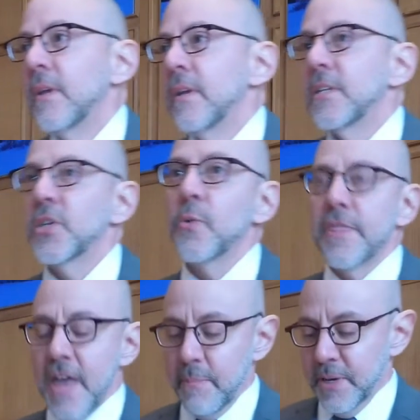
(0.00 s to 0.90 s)
So with
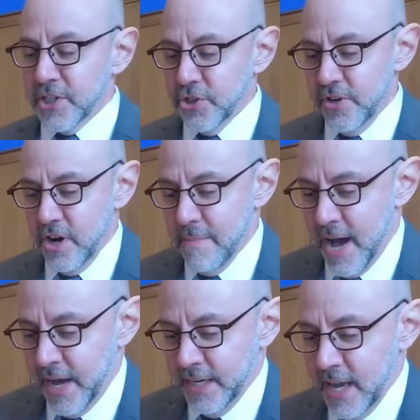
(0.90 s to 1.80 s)
that picture in your
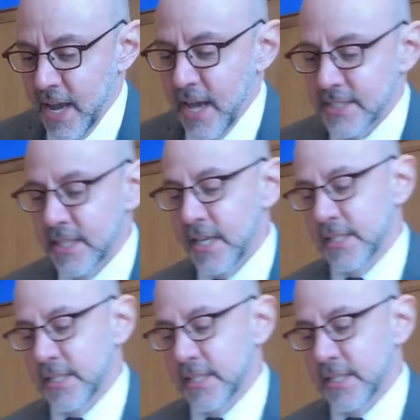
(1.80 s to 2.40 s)
mind, I ask this.